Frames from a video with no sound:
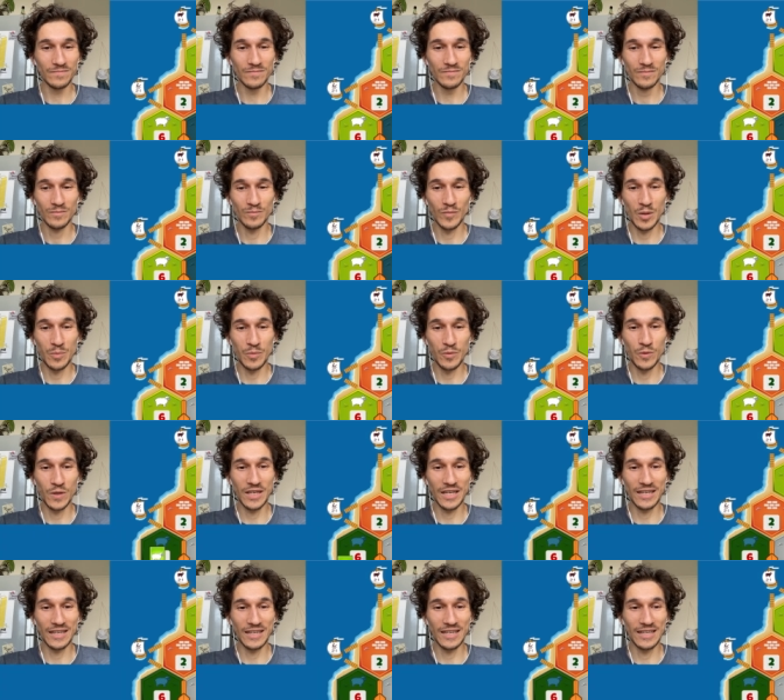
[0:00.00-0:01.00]
Maybe we can...
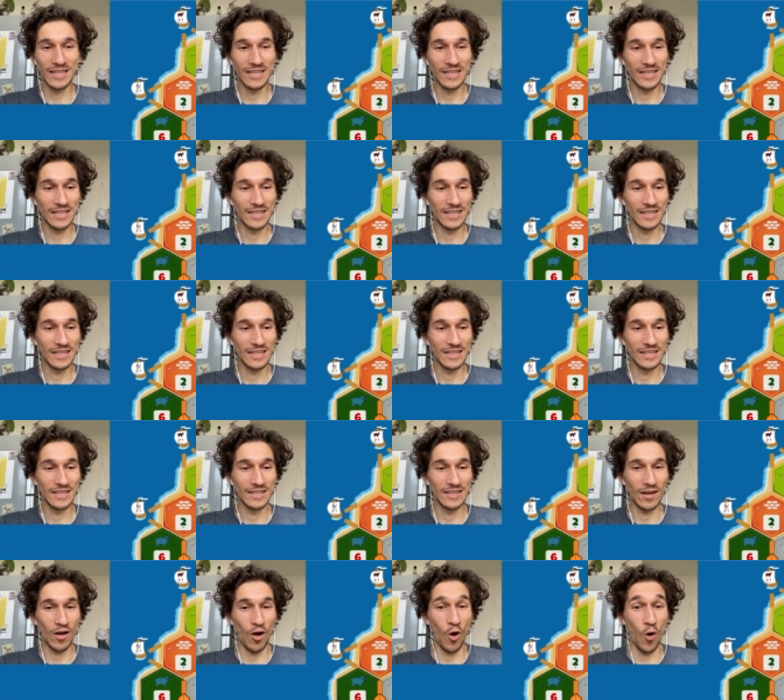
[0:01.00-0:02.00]

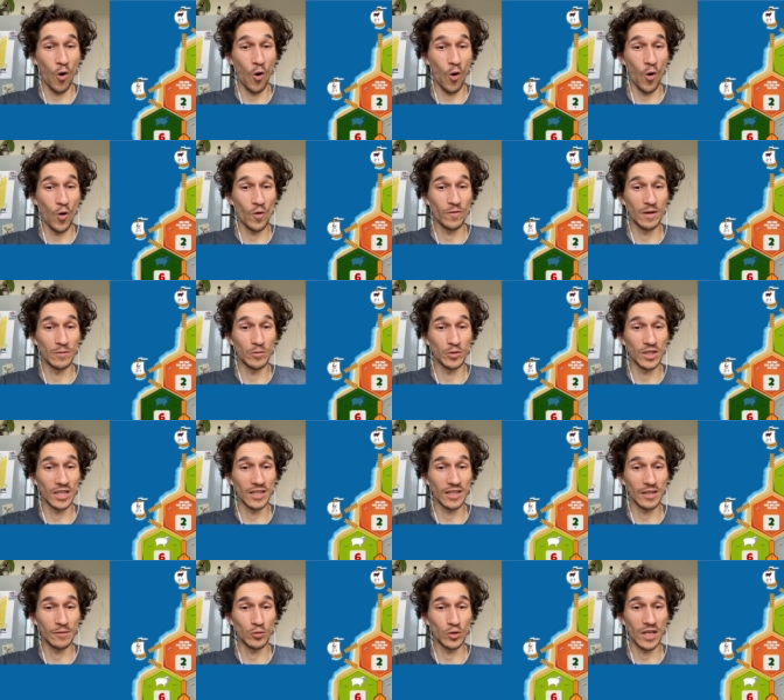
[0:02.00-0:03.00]
Oh, if I would settle,
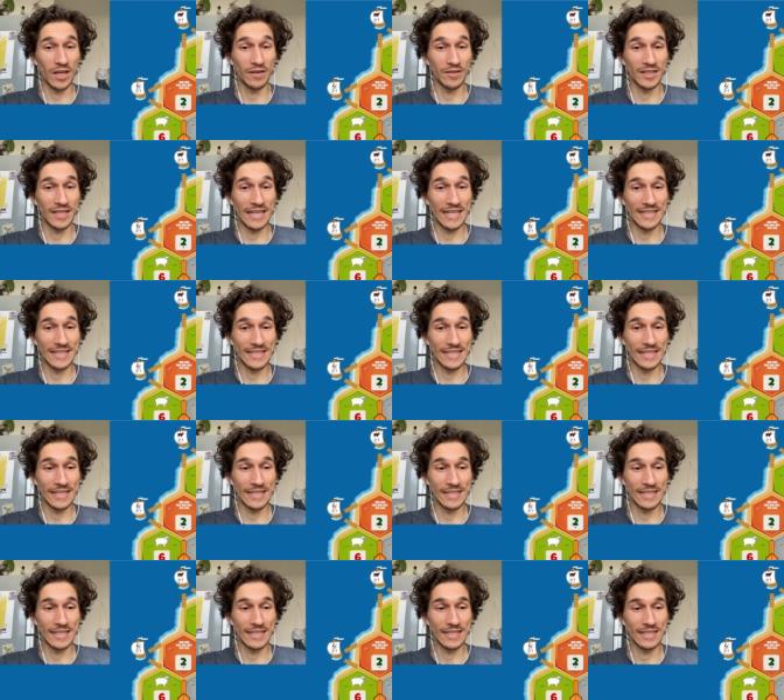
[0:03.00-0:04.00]
I would get that
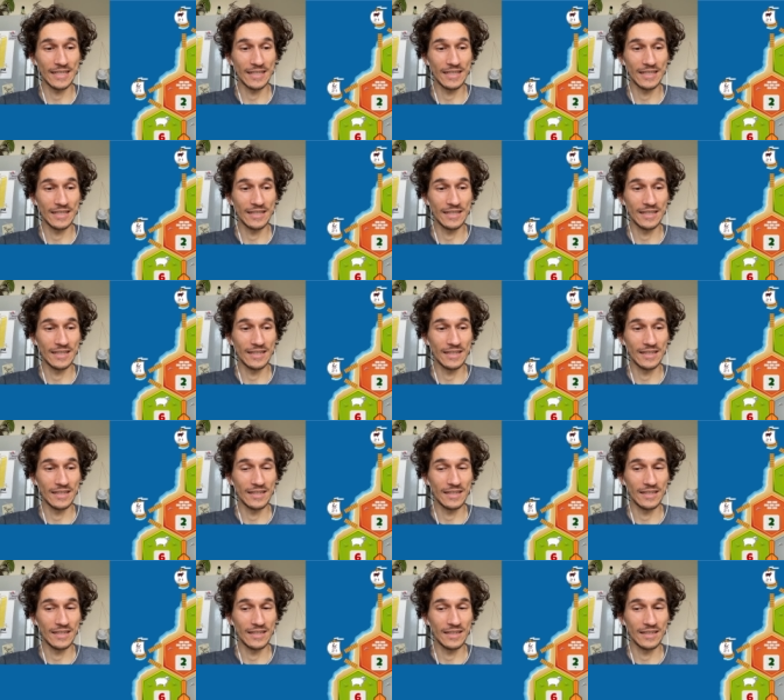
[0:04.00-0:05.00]
six.
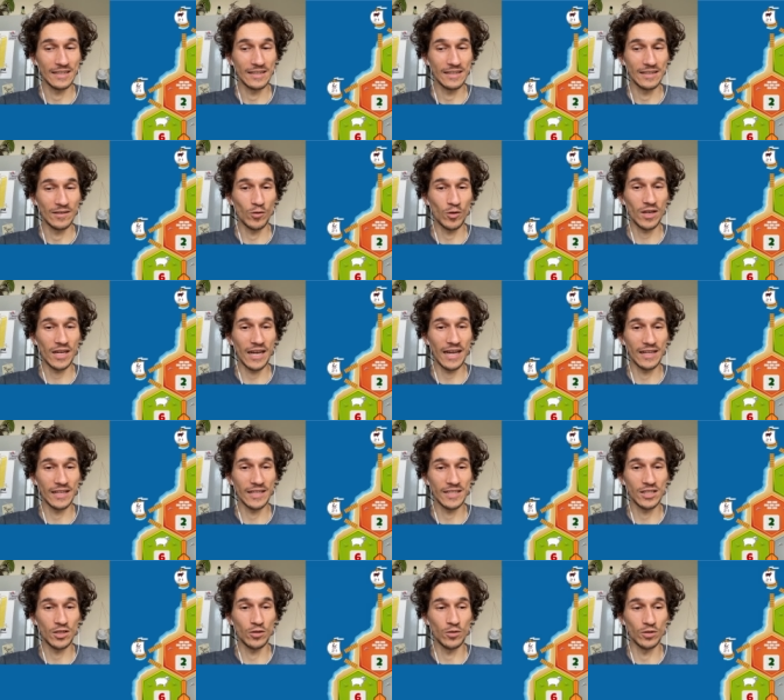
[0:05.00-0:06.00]
Okay,
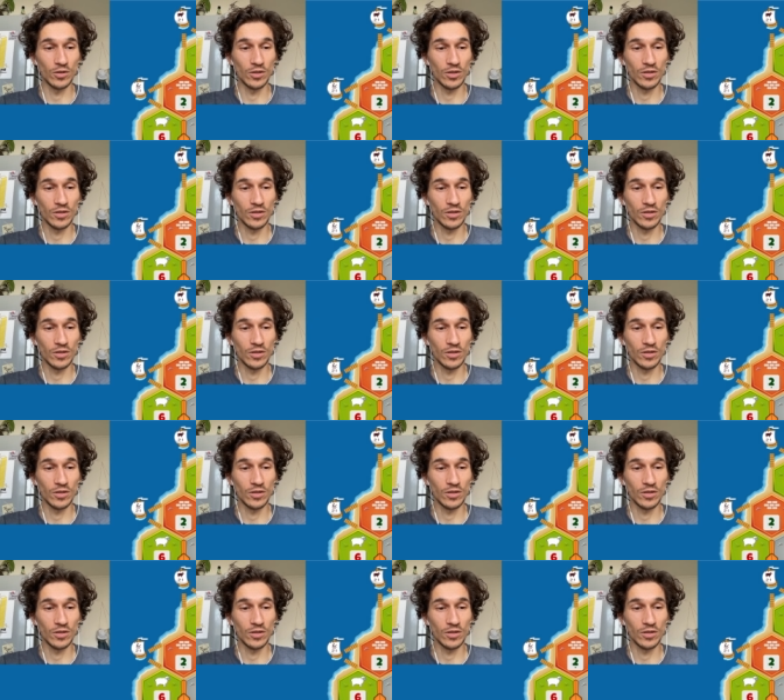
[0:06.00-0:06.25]
let's do it.